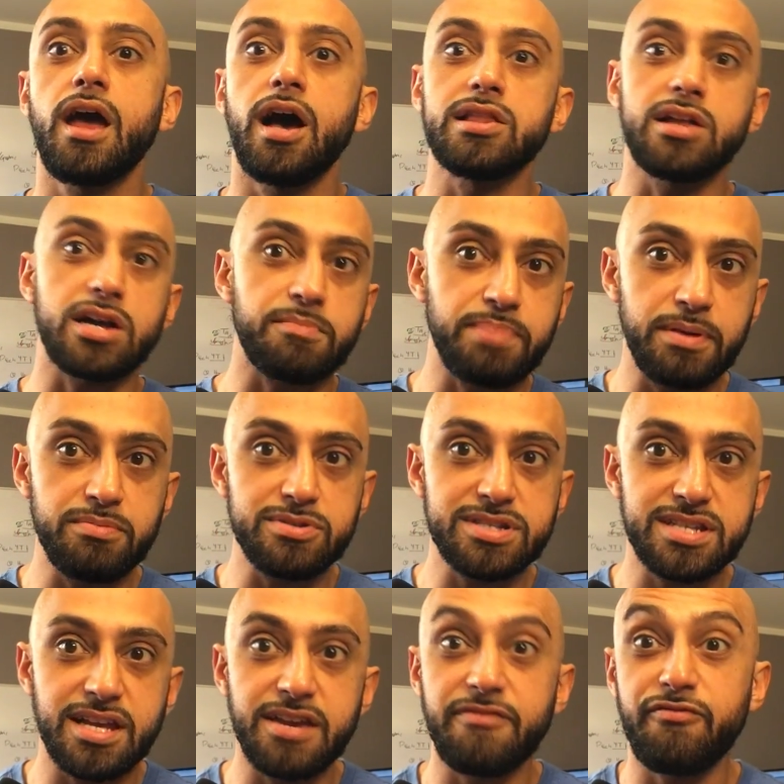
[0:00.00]
A lot of people
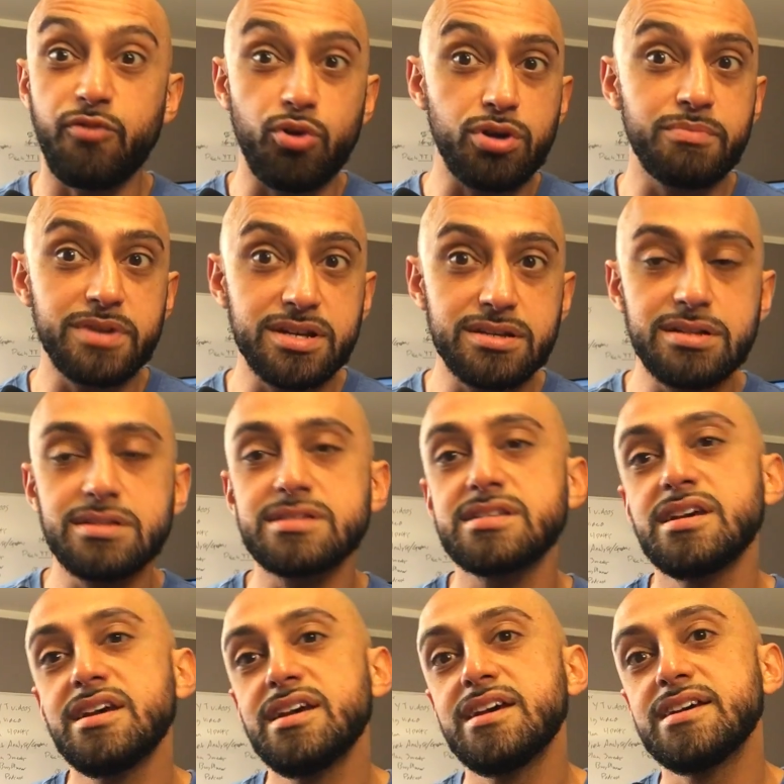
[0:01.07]
say 4 meals,
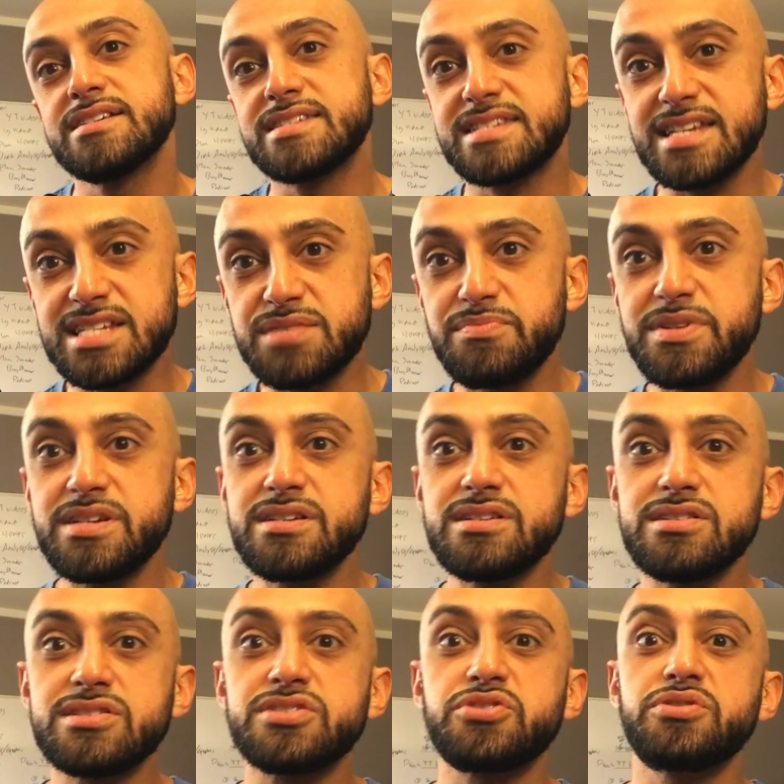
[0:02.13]
6
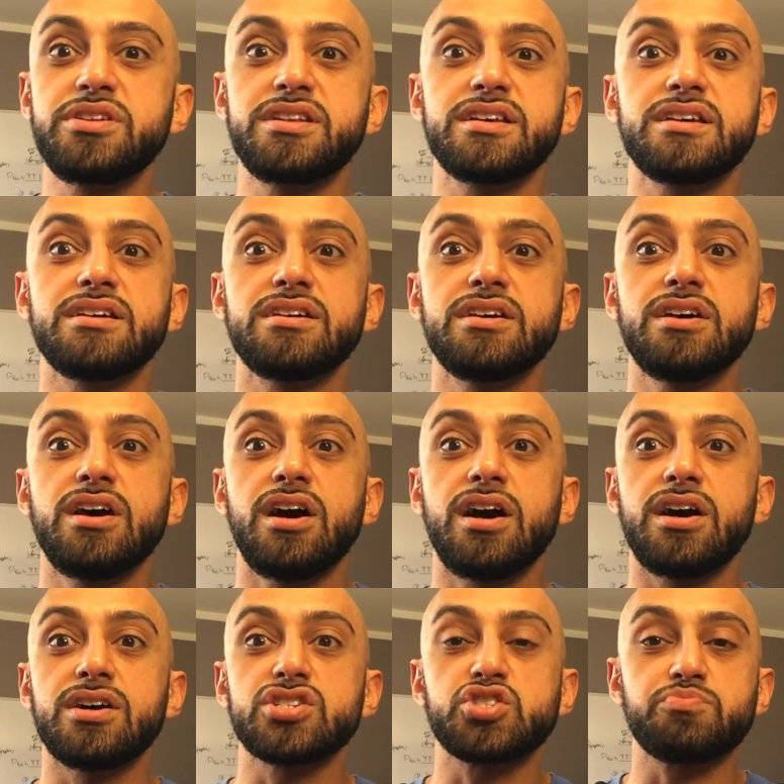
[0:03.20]
meals, you need
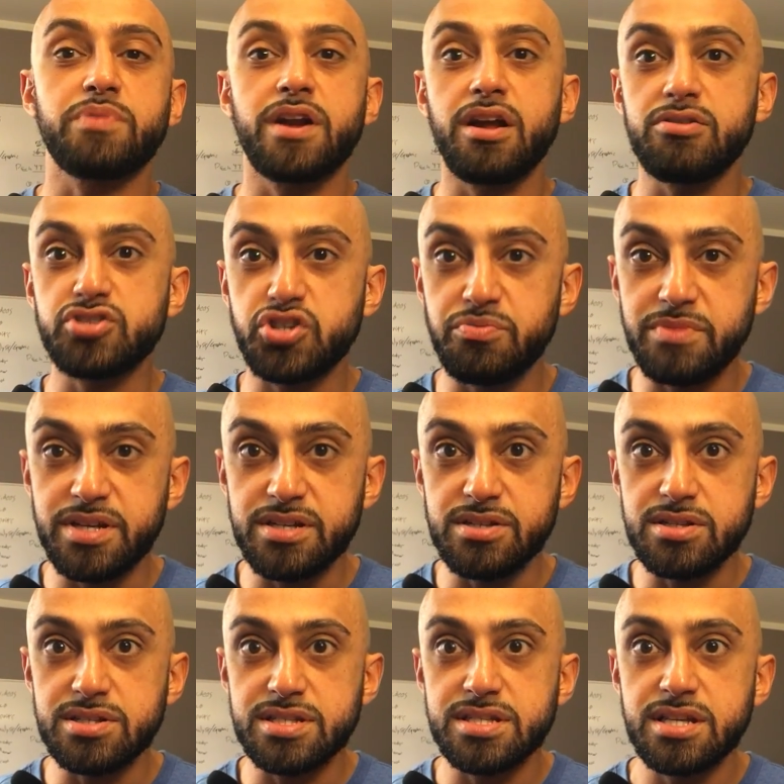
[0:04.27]
to spread out your
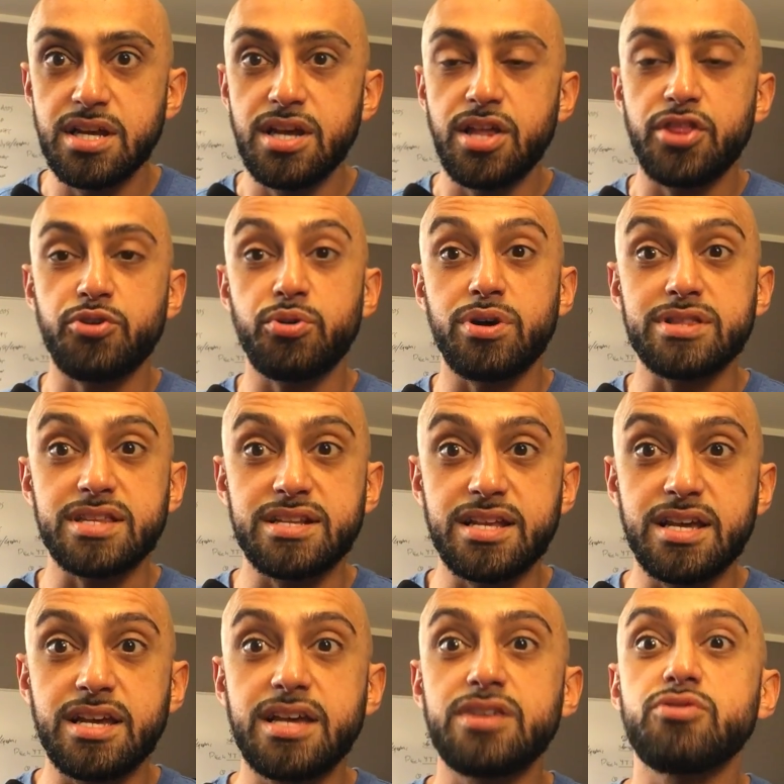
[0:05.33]
meals throughout the
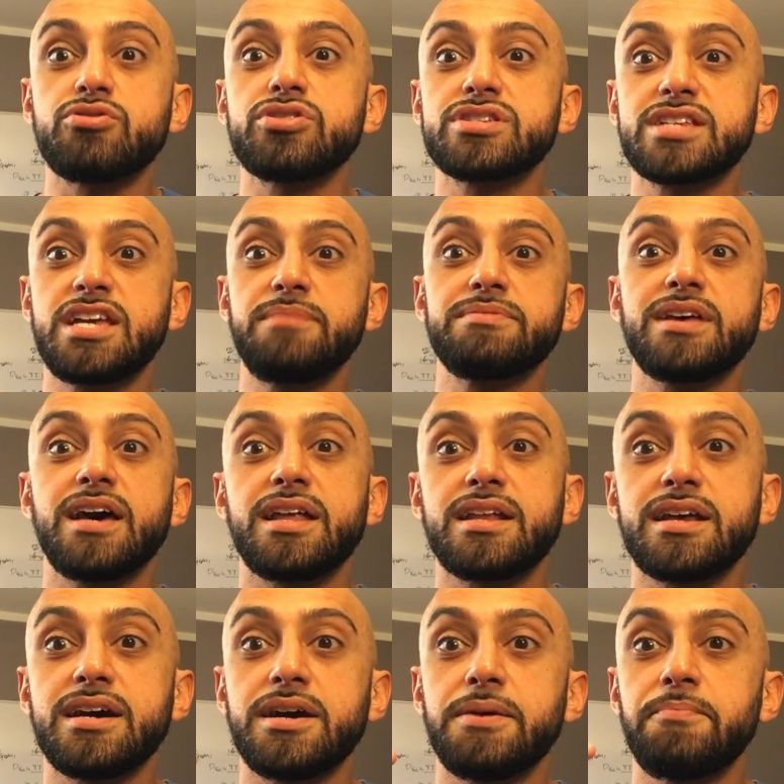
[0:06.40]
day in order to keep that,
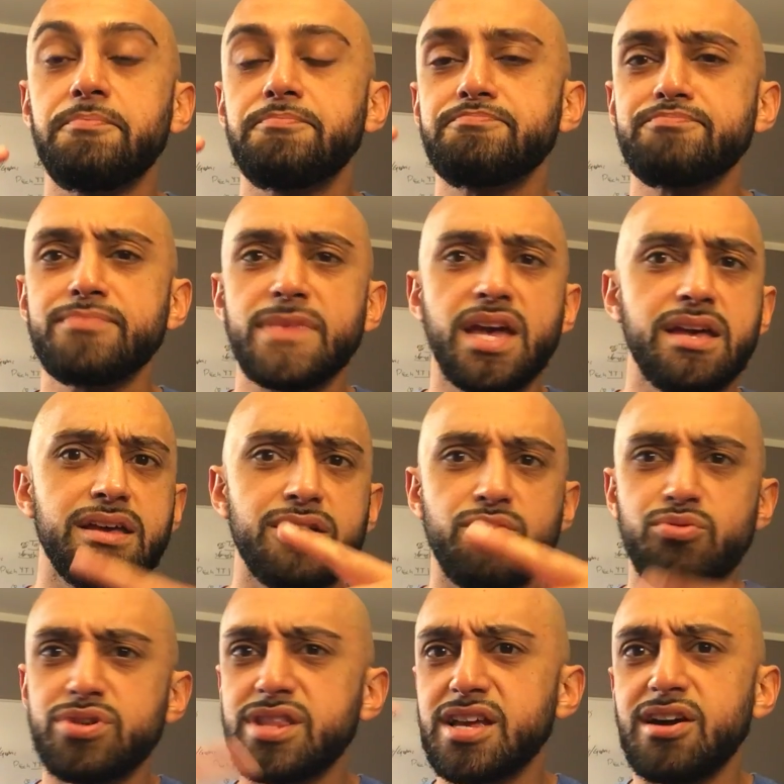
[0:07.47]

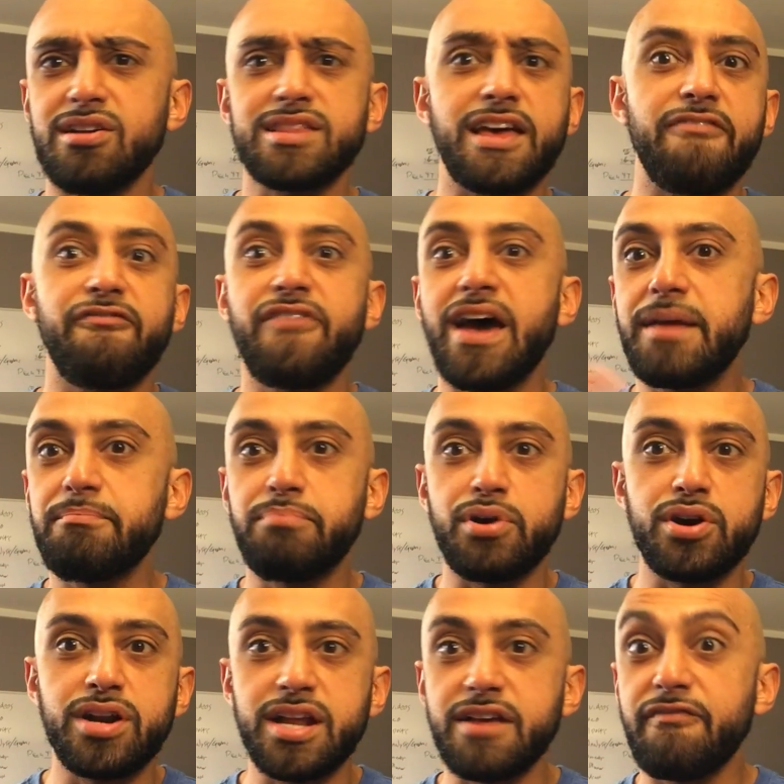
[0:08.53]
what do they call that, fat
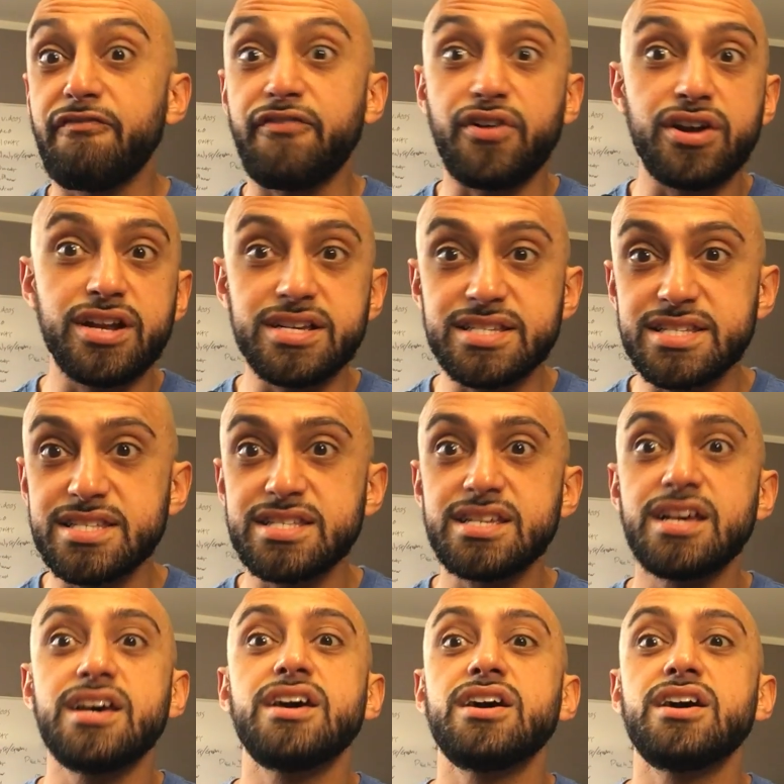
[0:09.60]
burning furnace